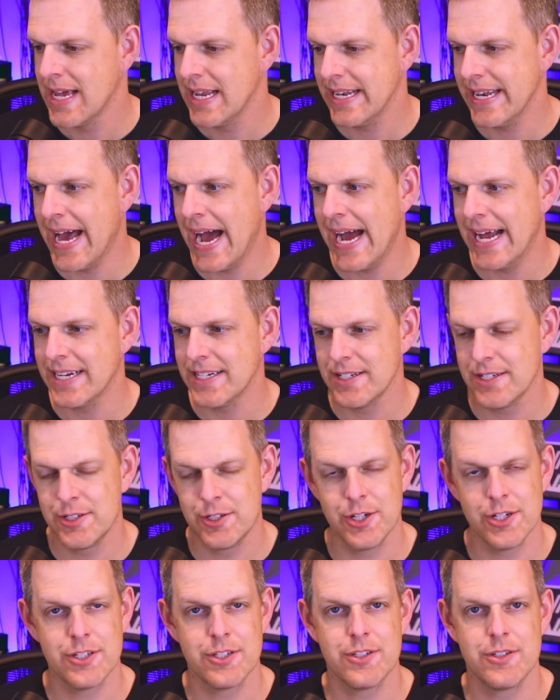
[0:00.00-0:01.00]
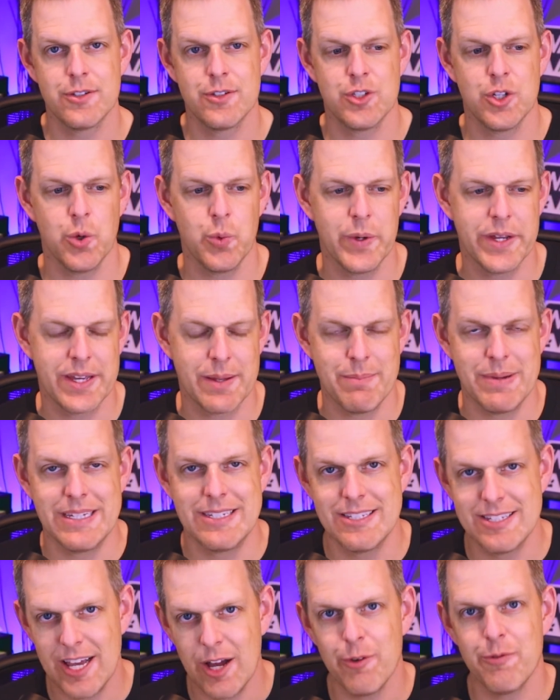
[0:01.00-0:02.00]
not just so we can be
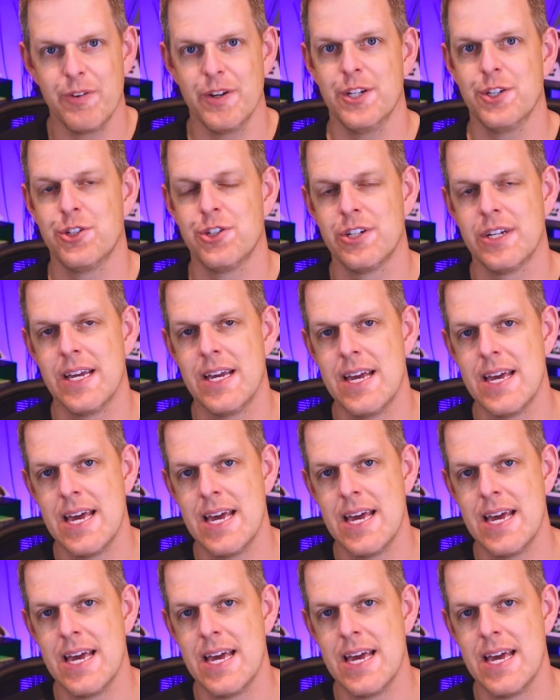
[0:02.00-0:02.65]
selfish